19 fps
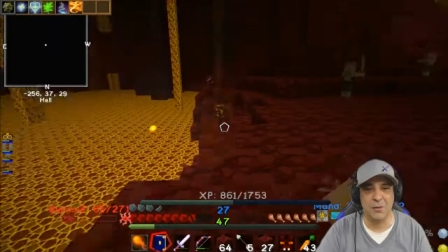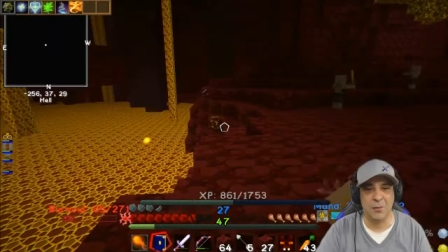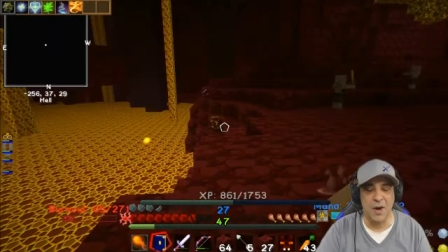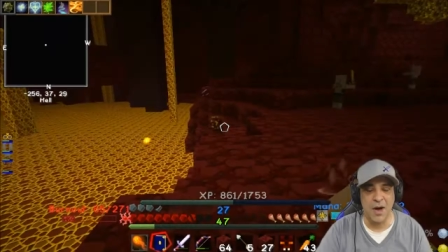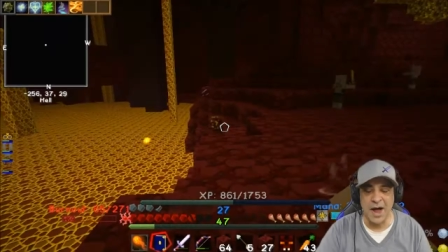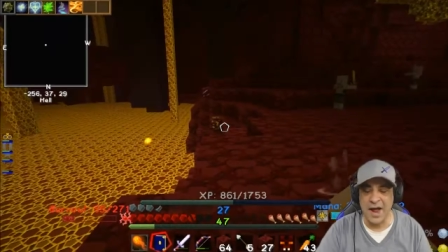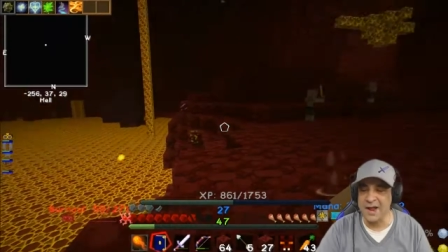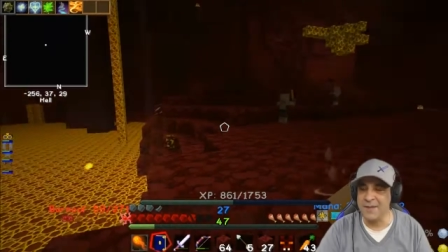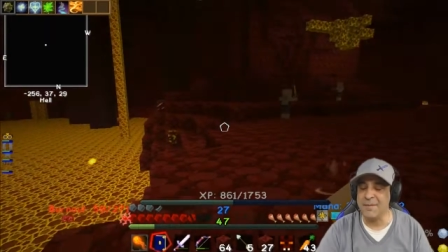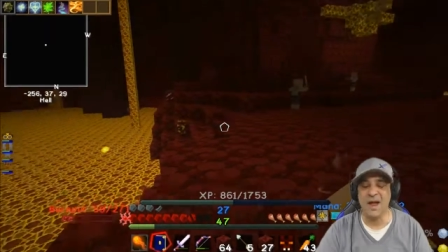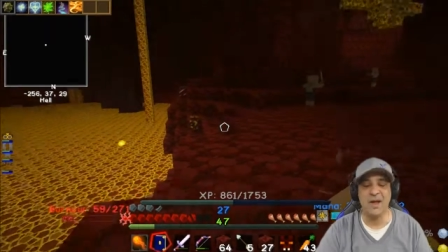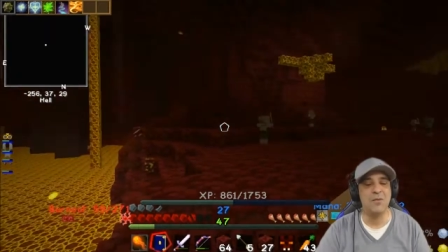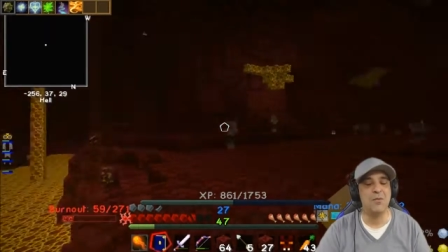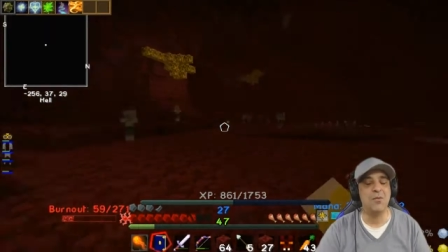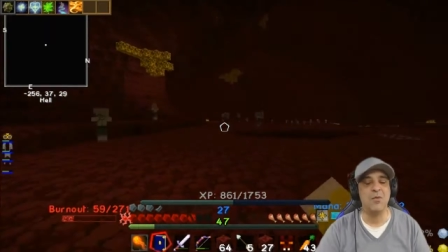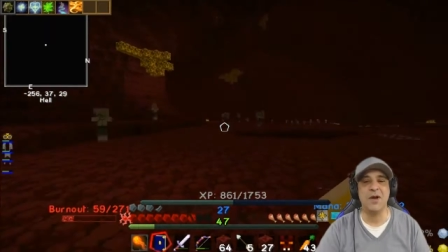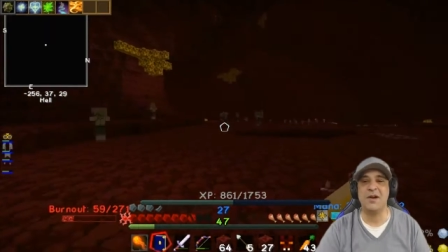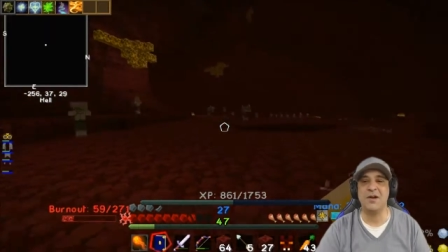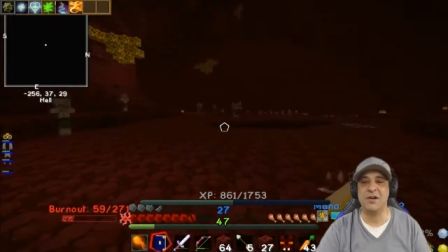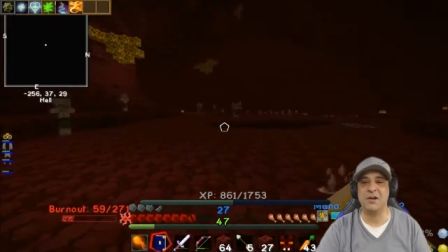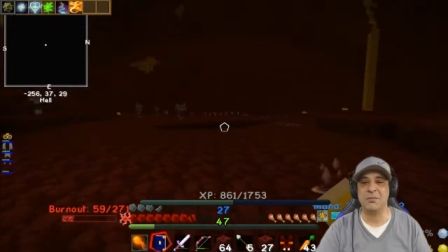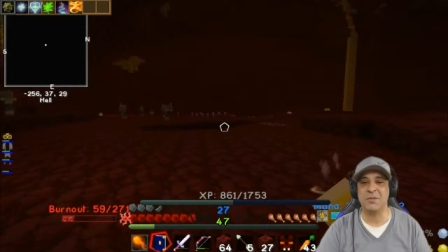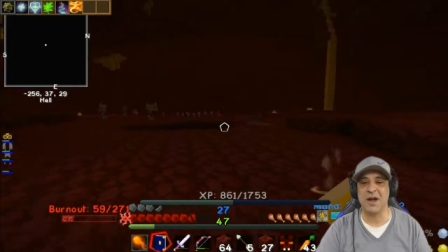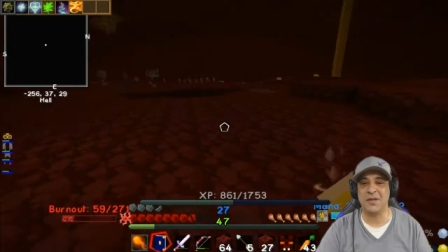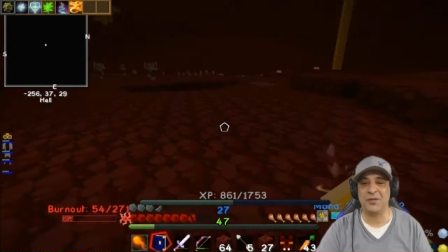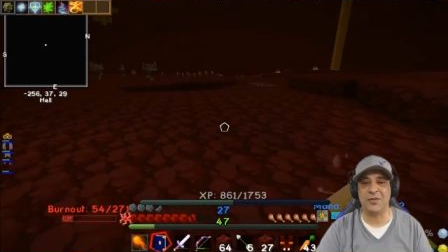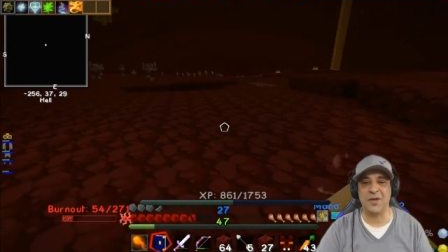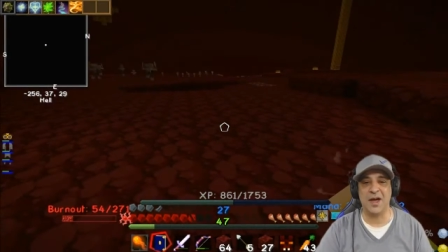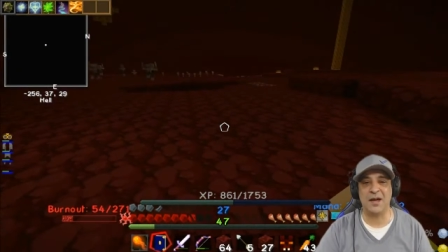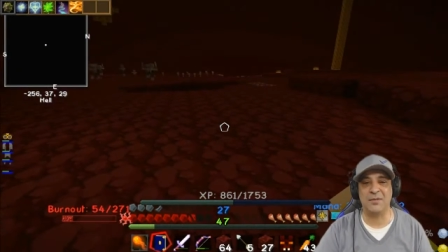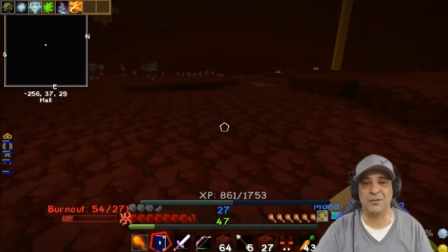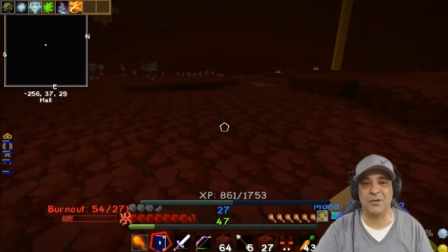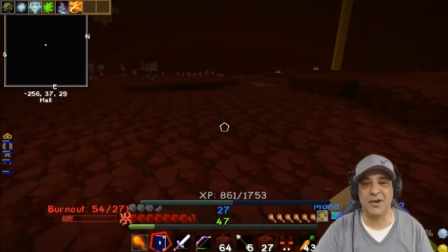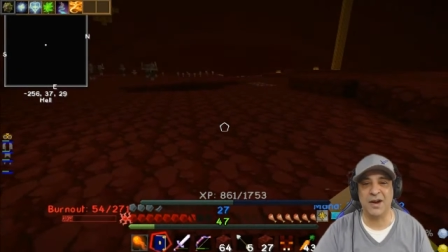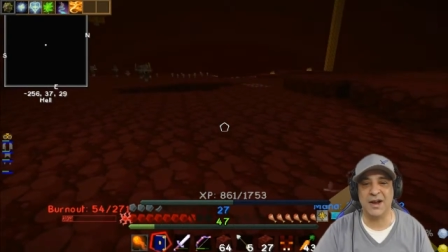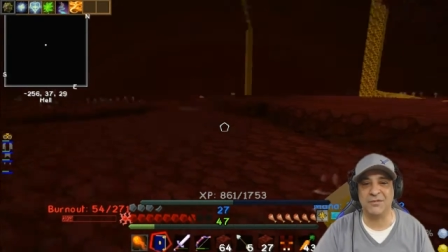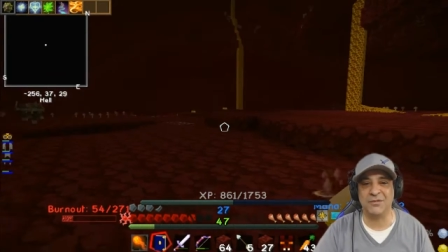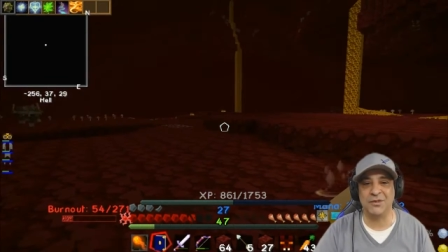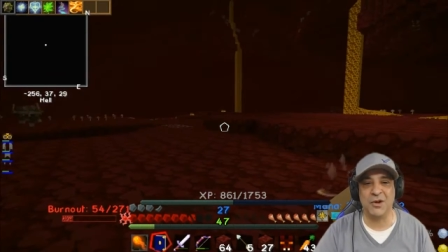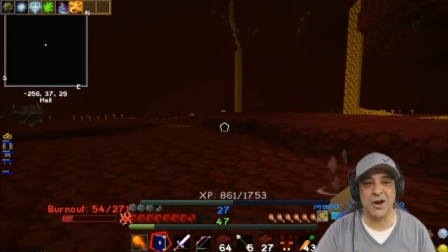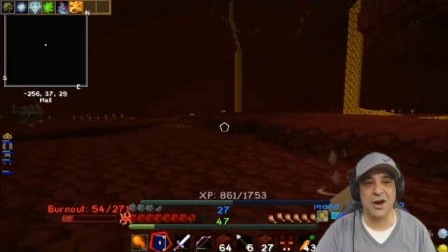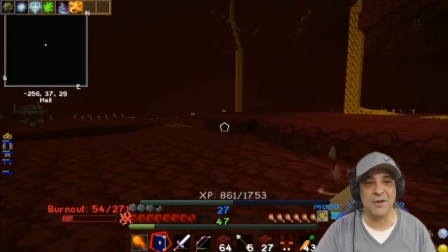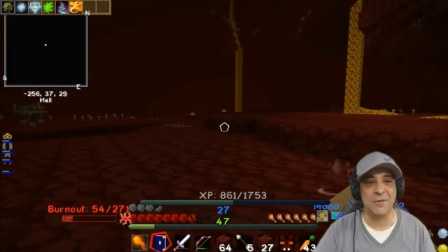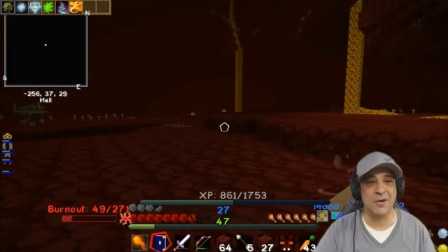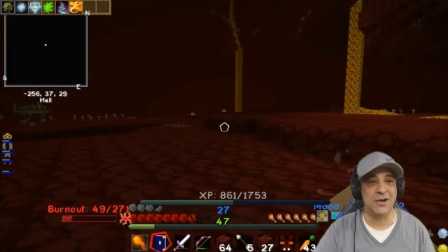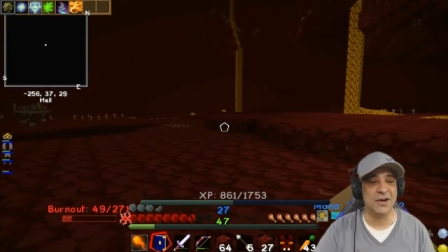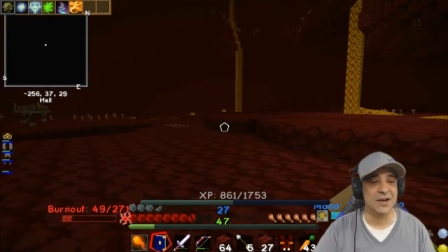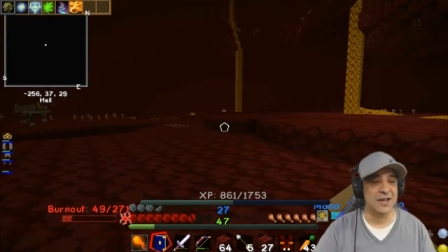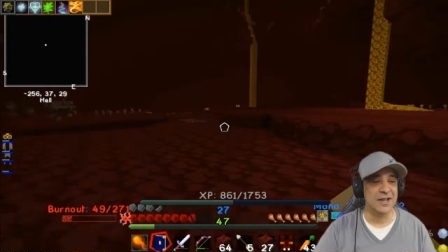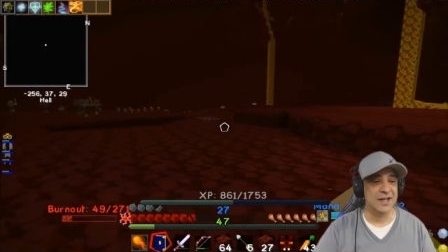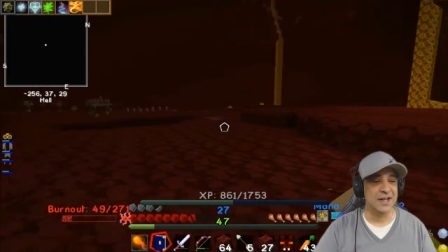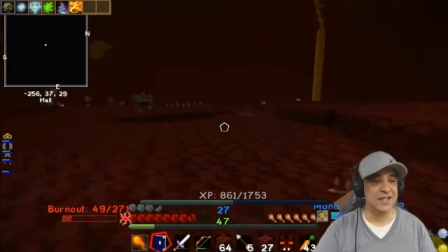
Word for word: Why am I wearing my Thaumcraft armor?